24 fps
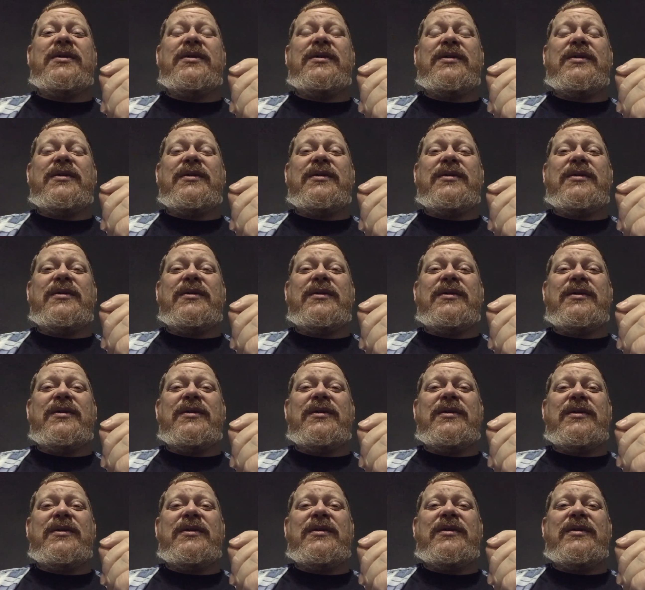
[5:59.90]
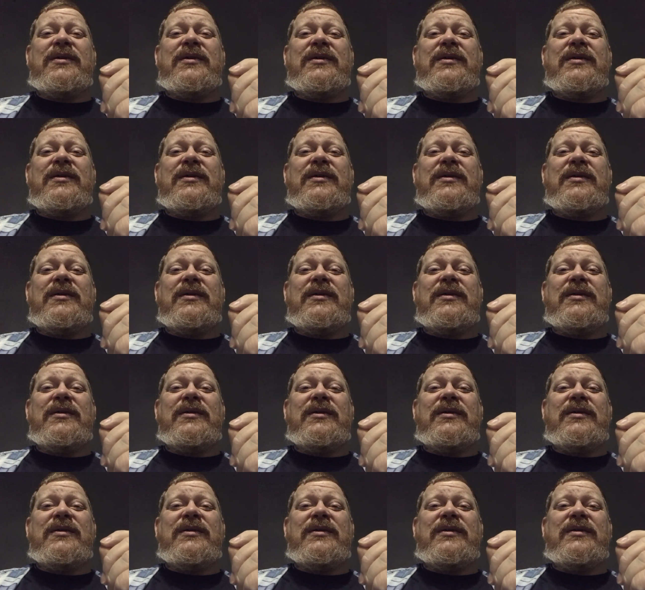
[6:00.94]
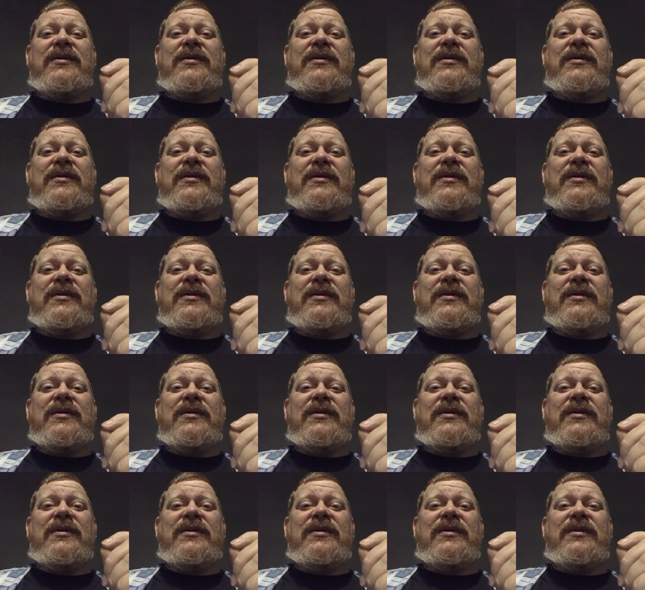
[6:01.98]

Nobody speaks.